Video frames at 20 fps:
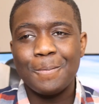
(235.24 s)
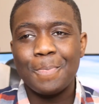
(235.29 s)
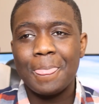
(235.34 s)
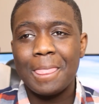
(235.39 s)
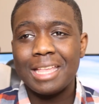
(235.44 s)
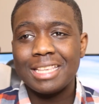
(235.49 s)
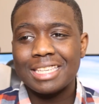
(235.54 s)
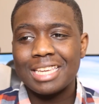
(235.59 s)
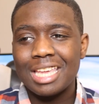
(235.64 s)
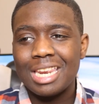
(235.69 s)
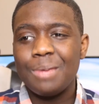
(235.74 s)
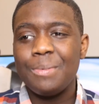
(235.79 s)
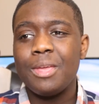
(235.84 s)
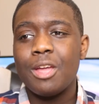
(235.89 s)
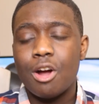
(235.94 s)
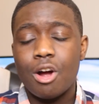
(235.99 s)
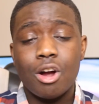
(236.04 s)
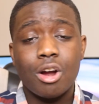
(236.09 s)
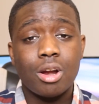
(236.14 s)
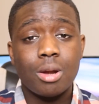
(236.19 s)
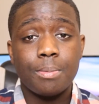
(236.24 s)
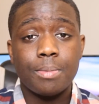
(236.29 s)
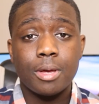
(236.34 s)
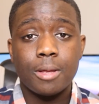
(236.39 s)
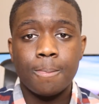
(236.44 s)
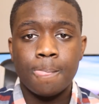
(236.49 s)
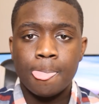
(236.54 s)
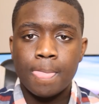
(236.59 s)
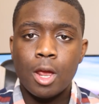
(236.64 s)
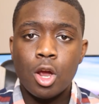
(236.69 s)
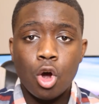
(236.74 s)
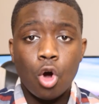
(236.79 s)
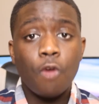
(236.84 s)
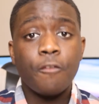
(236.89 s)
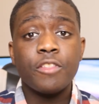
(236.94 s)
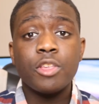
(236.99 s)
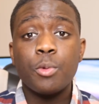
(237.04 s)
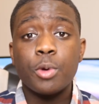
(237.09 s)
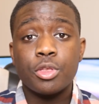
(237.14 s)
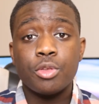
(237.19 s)
it's gonna be hard, but
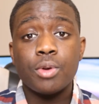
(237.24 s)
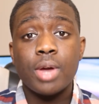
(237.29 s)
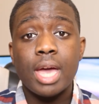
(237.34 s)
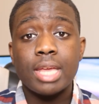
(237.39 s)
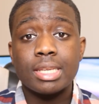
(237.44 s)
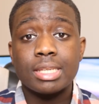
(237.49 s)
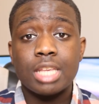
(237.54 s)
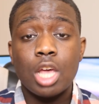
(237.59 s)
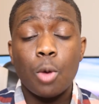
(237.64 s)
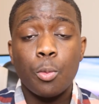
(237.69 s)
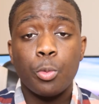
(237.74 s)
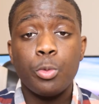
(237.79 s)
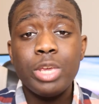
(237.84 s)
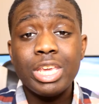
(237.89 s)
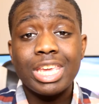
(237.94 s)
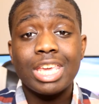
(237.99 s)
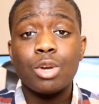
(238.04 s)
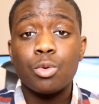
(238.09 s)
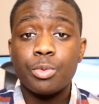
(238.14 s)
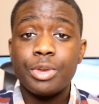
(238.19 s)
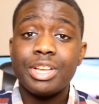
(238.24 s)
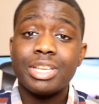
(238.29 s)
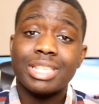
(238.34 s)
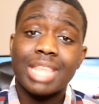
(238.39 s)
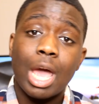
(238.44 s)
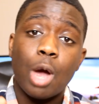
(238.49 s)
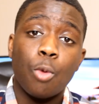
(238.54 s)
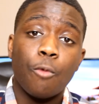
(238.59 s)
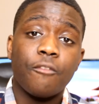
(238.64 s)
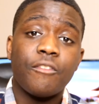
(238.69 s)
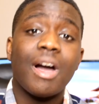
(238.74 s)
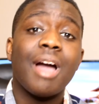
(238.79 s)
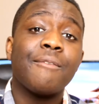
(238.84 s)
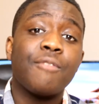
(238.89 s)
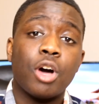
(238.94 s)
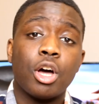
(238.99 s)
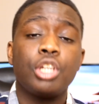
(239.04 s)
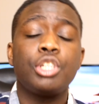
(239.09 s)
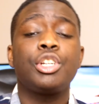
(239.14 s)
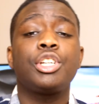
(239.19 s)
hopefully with you guys' help, we can reach that
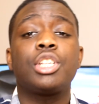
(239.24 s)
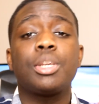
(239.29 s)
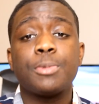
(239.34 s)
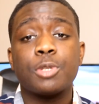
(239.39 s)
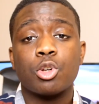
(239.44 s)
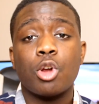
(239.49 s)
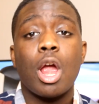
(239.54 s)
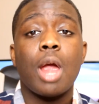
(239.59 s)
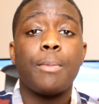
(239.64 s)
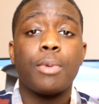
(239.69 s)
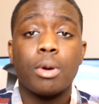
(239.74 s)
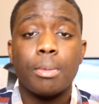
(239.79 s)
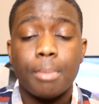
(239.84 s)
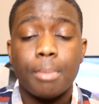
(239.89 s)
500 subscriber